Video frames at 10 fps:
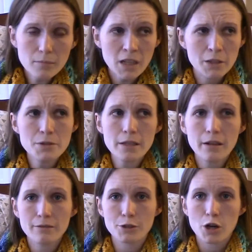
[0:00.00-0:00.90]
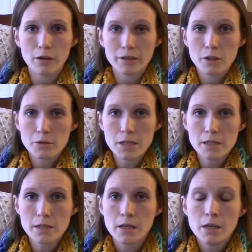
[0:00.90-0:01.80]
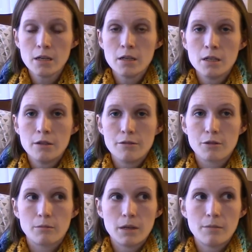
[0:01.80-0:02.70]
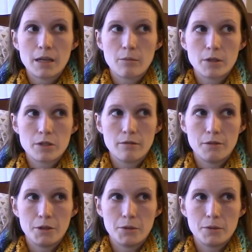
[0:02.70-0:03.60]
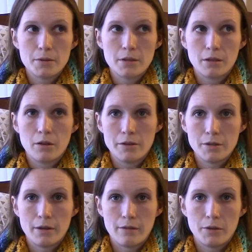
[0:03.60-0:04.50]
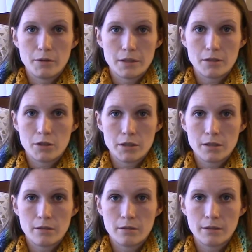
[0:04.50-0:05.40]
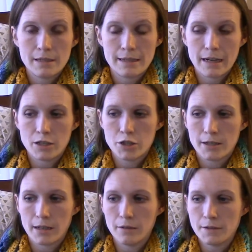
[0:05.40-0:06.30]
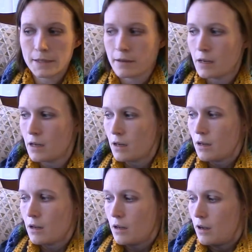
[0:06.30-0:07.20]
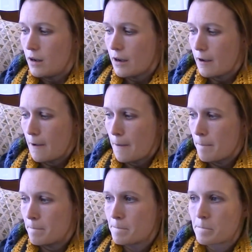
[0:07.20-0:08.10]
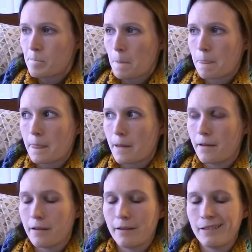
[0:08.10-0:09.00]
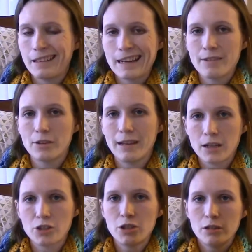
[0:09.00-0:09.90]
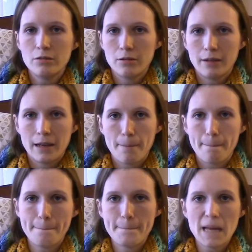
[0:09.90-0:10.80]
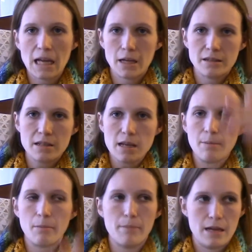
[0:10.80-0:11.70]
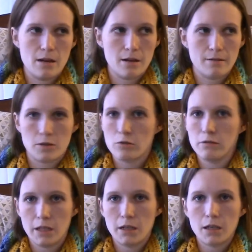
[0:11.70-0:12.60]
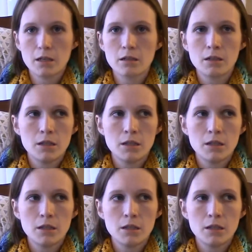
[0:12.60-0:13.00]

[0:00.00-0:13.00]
I use that a lot for coffee cozies, so I might make a bunch of those and also have those as just stashed gifts. And then I have a big, deep bin of acrylic